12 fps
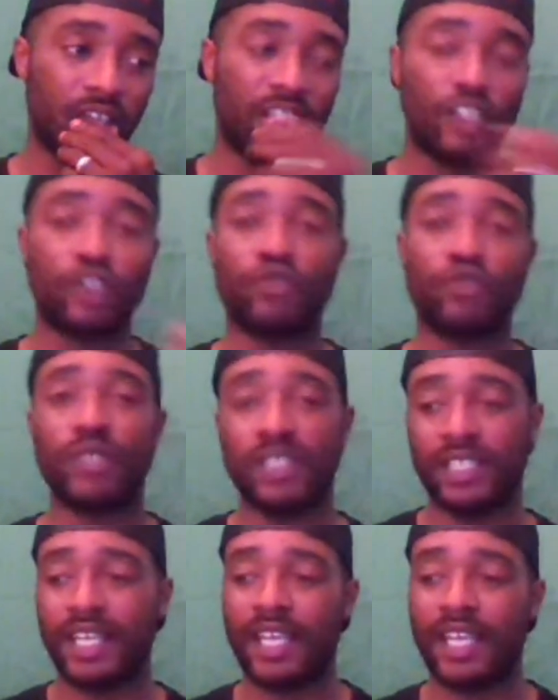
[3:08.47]
in the
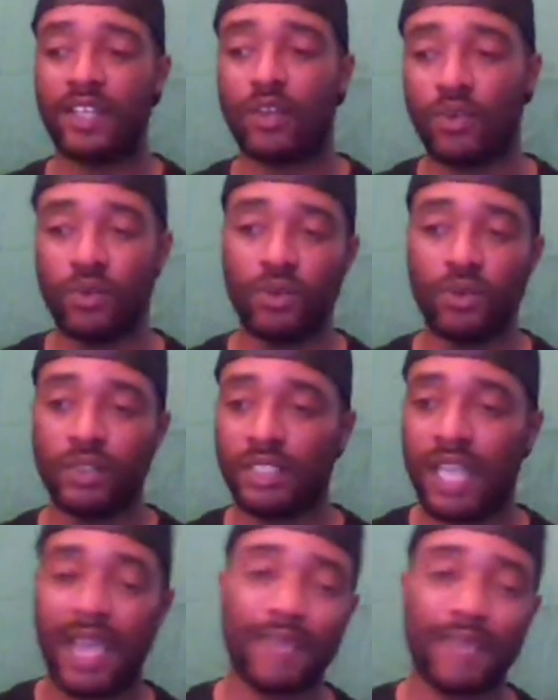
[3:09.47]
streets, it ain't no
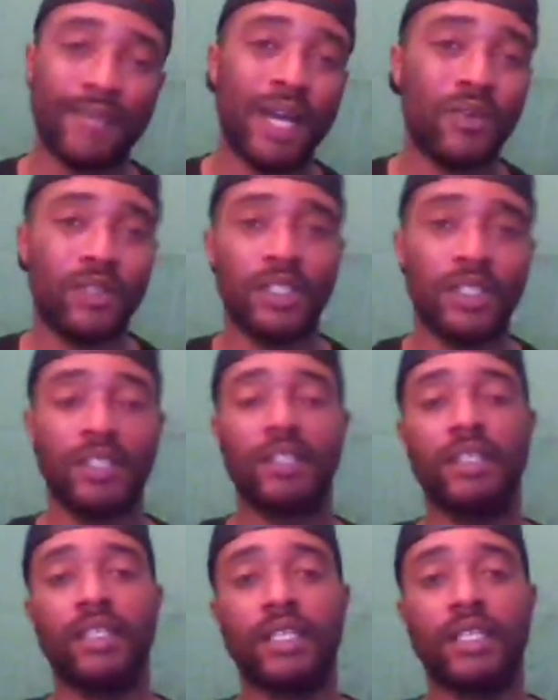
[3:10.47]
timeout,
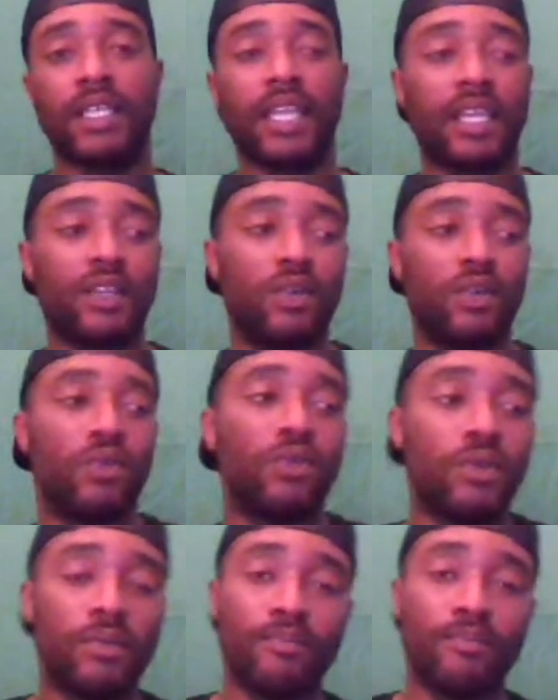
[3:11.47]
it ain't
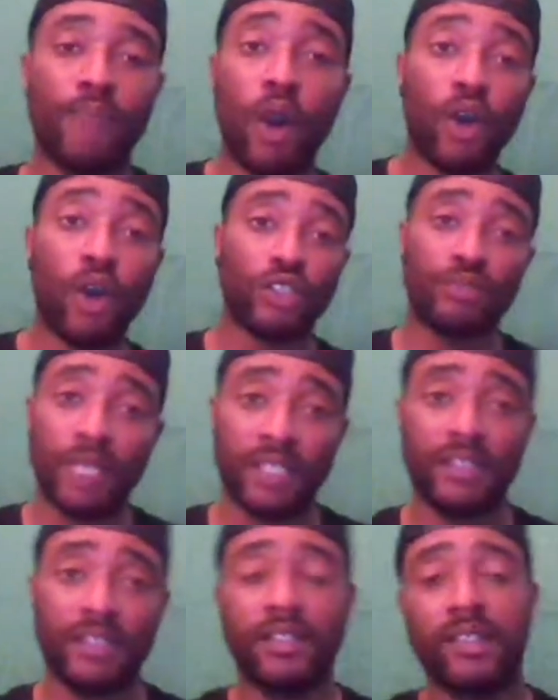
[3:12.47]
no pause
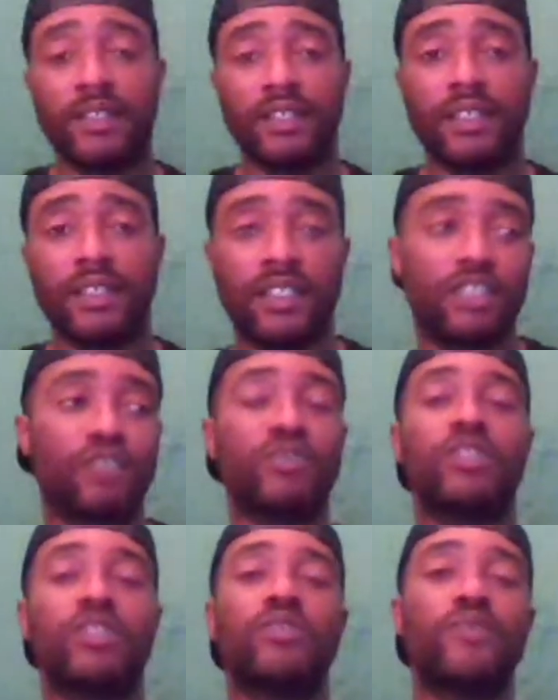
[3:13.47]
button in the
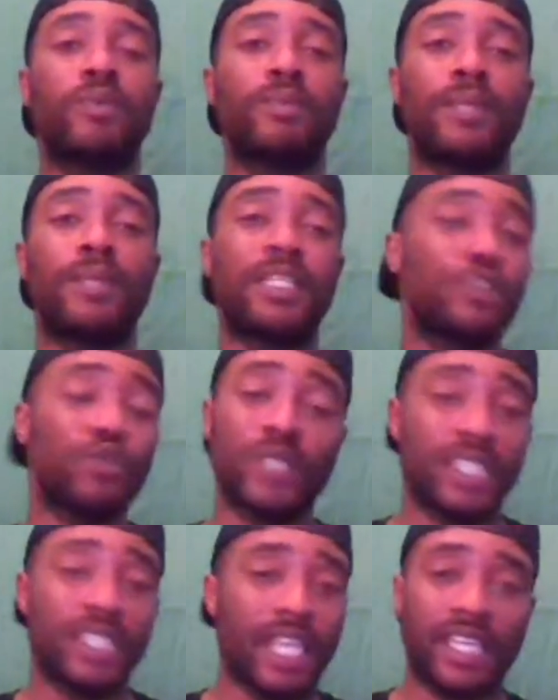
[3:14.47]
streets, you feel me? Because you
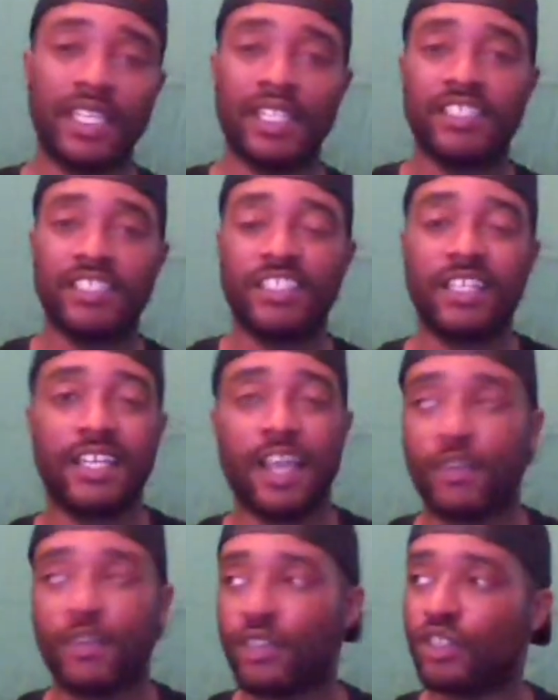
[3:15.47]
really can't get into
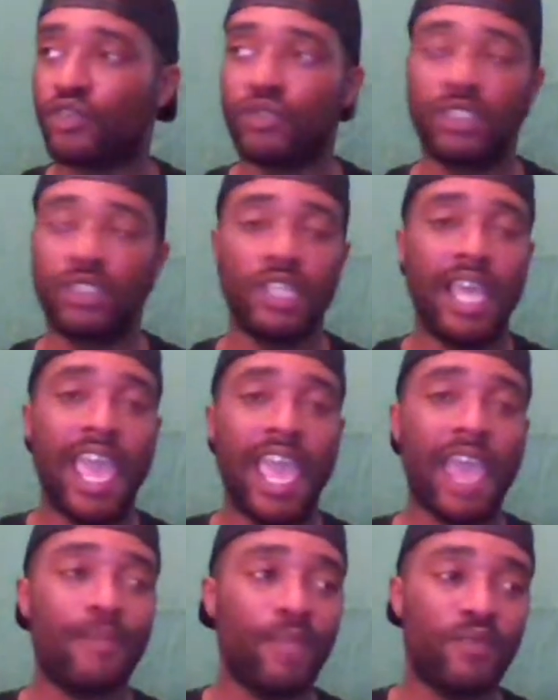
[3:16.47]
nothing out here in the streets,
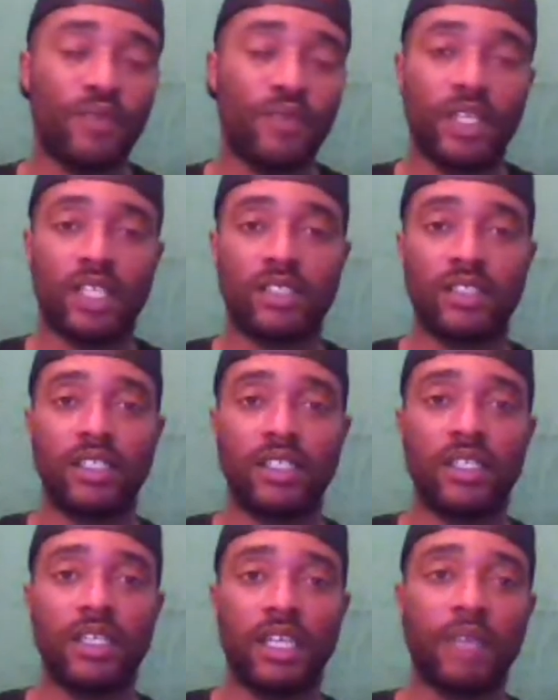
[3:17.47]
have beef with niggas,
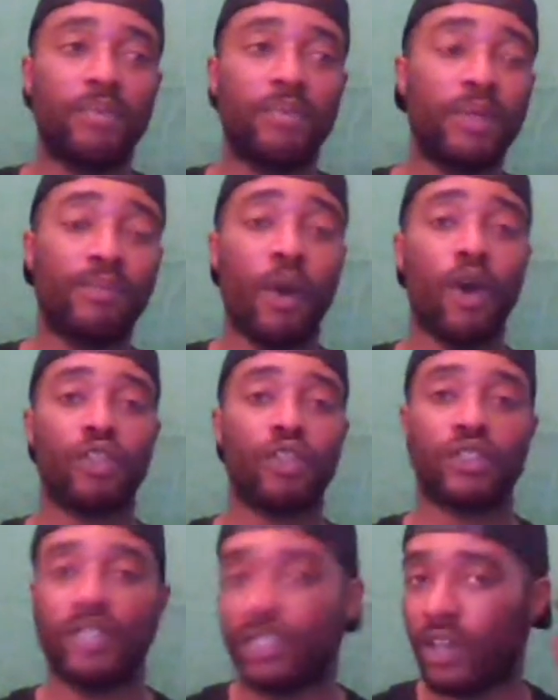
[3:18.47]
and put a
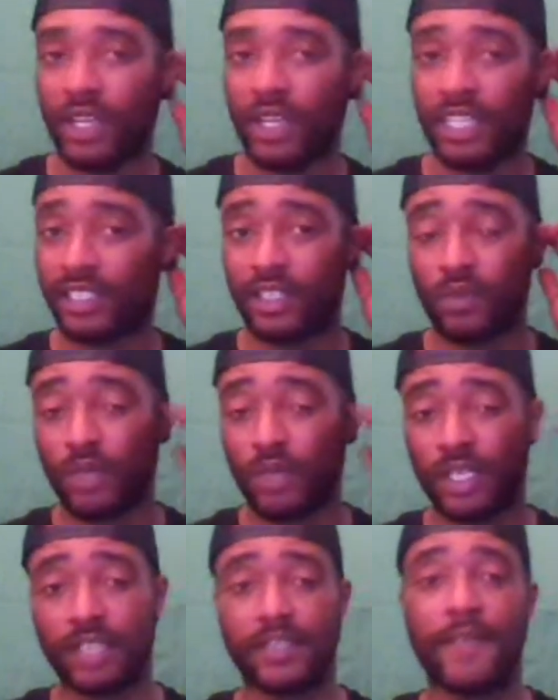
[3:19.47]
pause on it. No, that shit don't
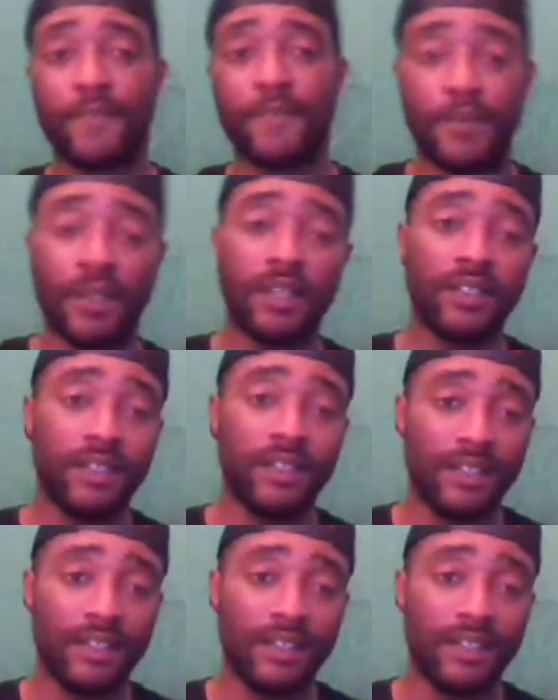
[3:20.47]
work like that.